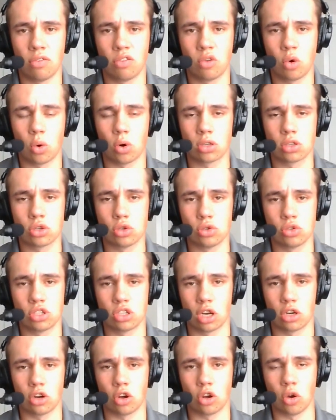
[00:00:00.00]
of course, whose
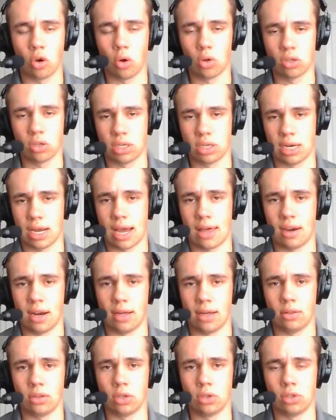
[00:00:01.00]
son Cole is the guy
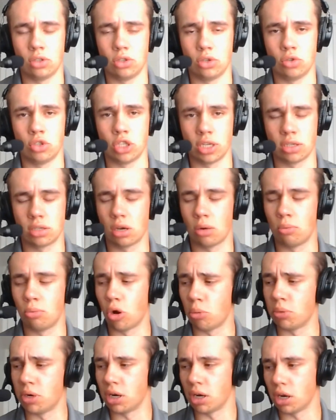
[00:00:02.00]
that I alluded to just a
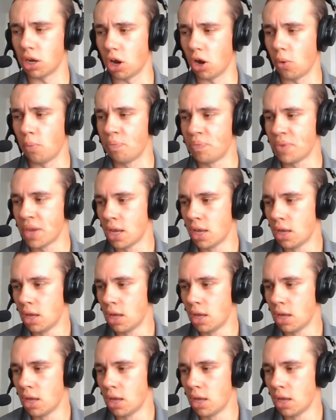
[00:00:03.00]
moment ago.